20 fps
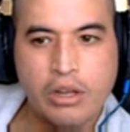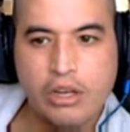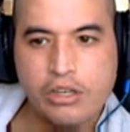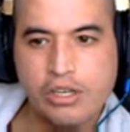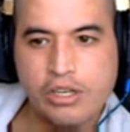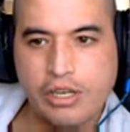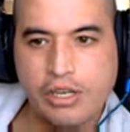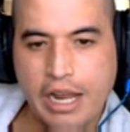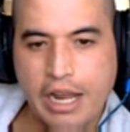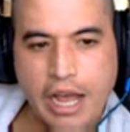
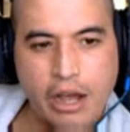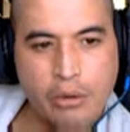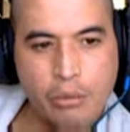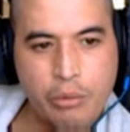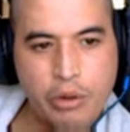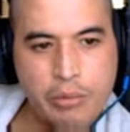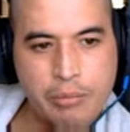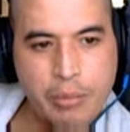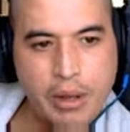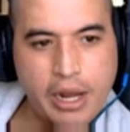See, now
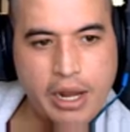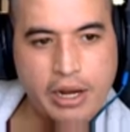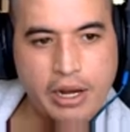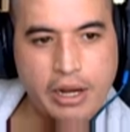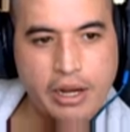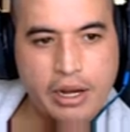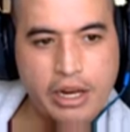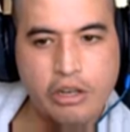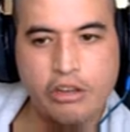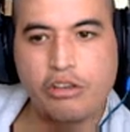we made it
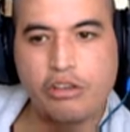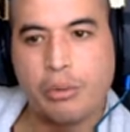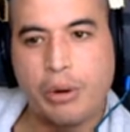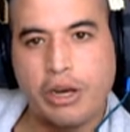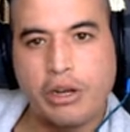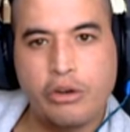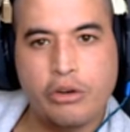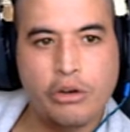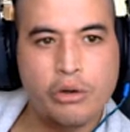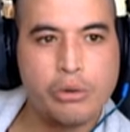into a
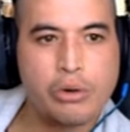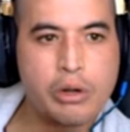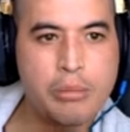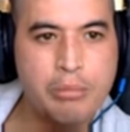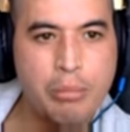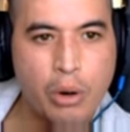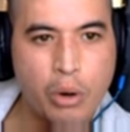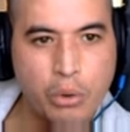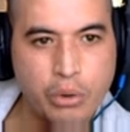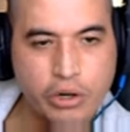new
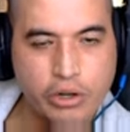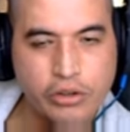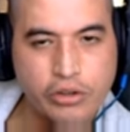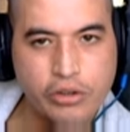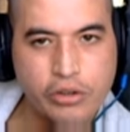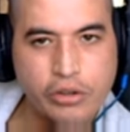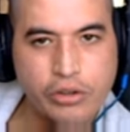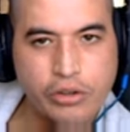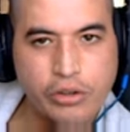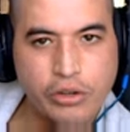
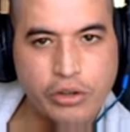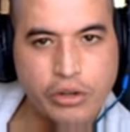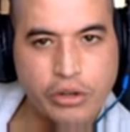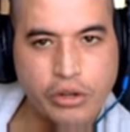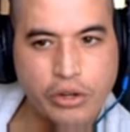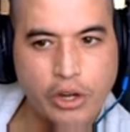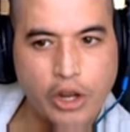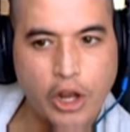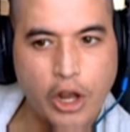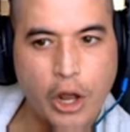component,
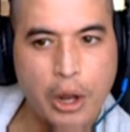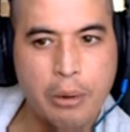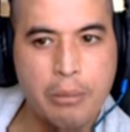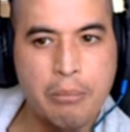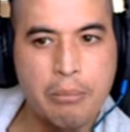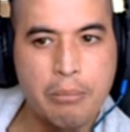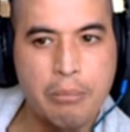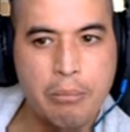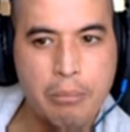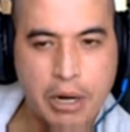
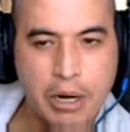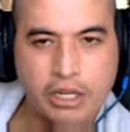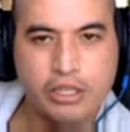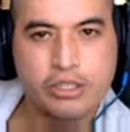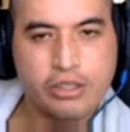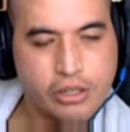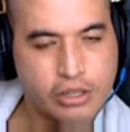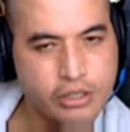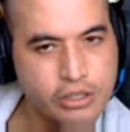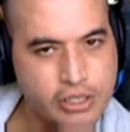but it's
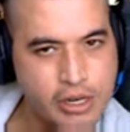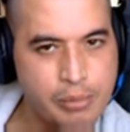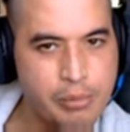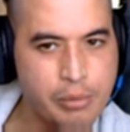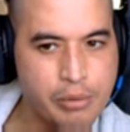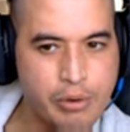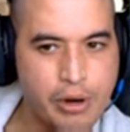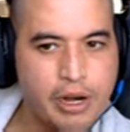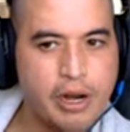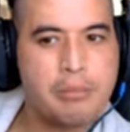still
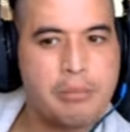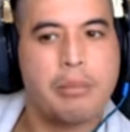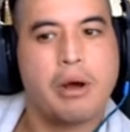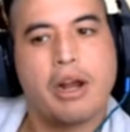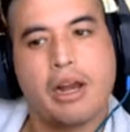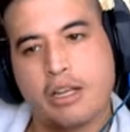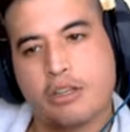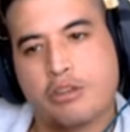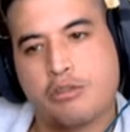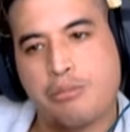separated, but
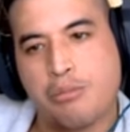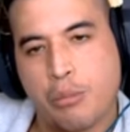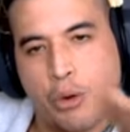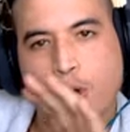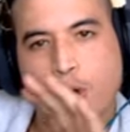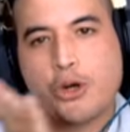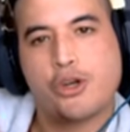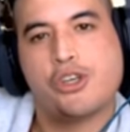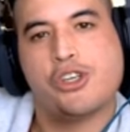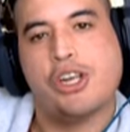it's
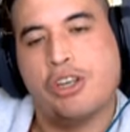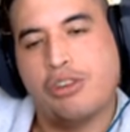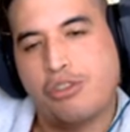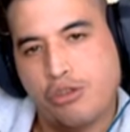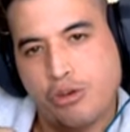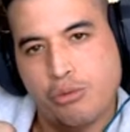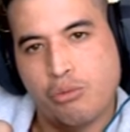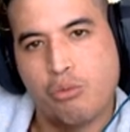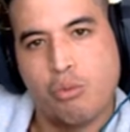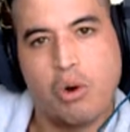merged into
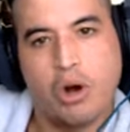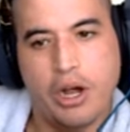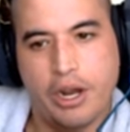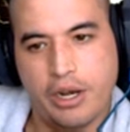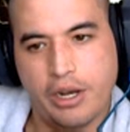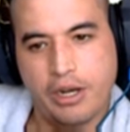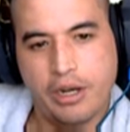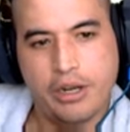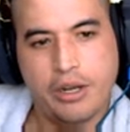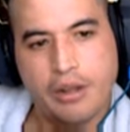
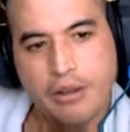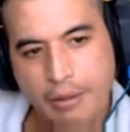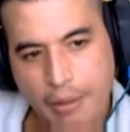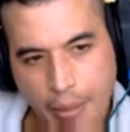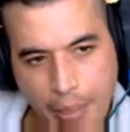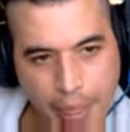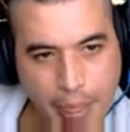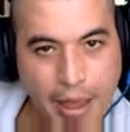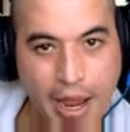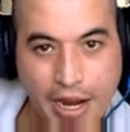one.
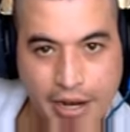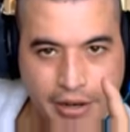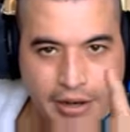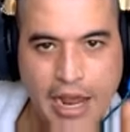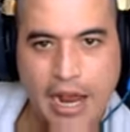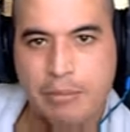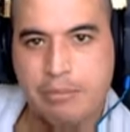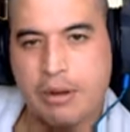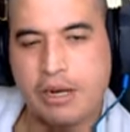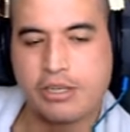And
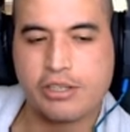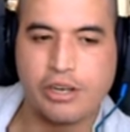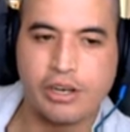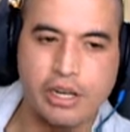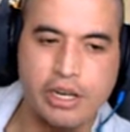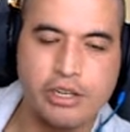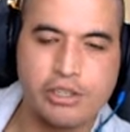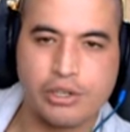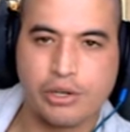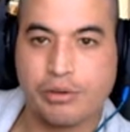that makes it
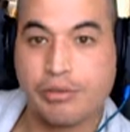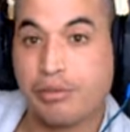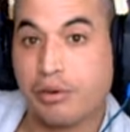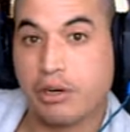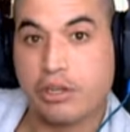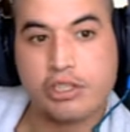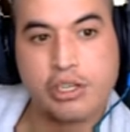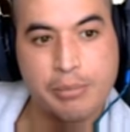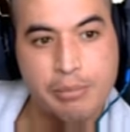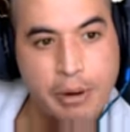easier for
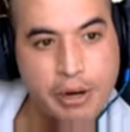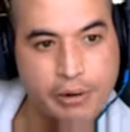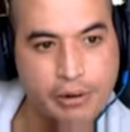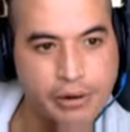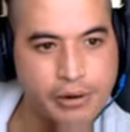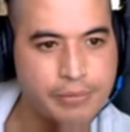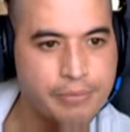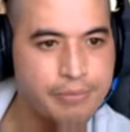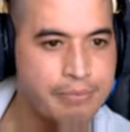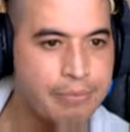us to mirror.
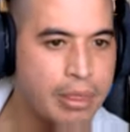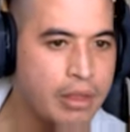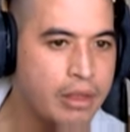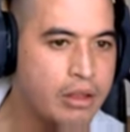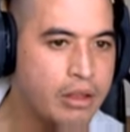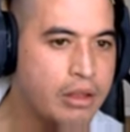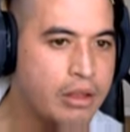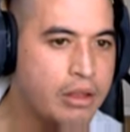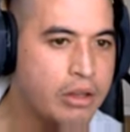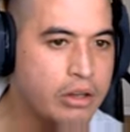
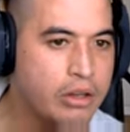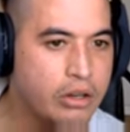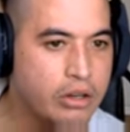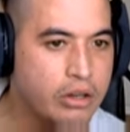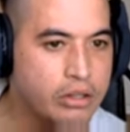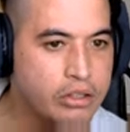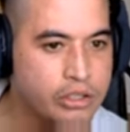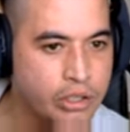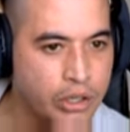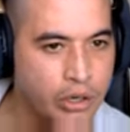
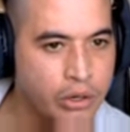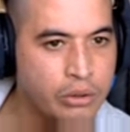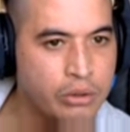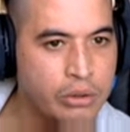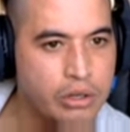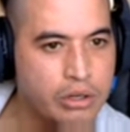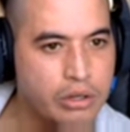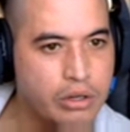So